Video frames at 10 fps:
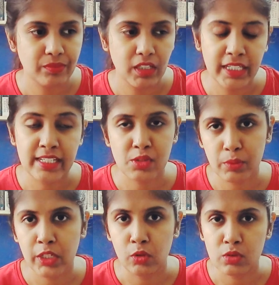Yes,
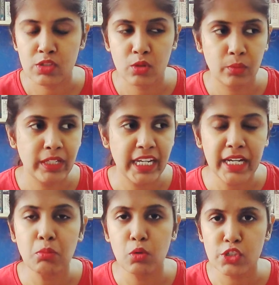we know. So we
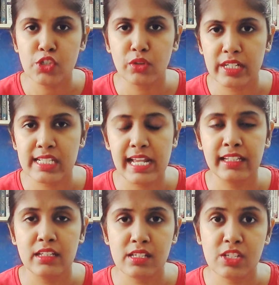need more stories
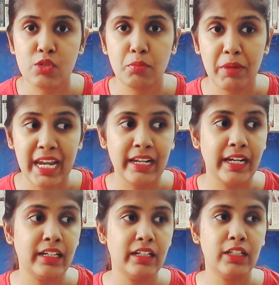like this to make
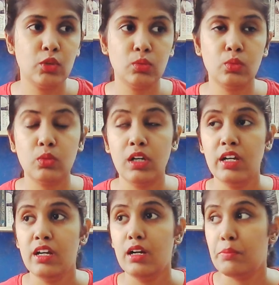it into
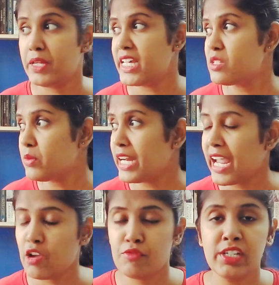a place where
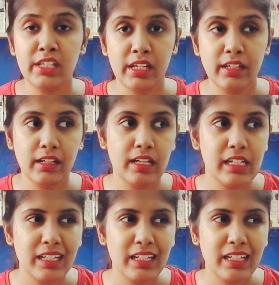everything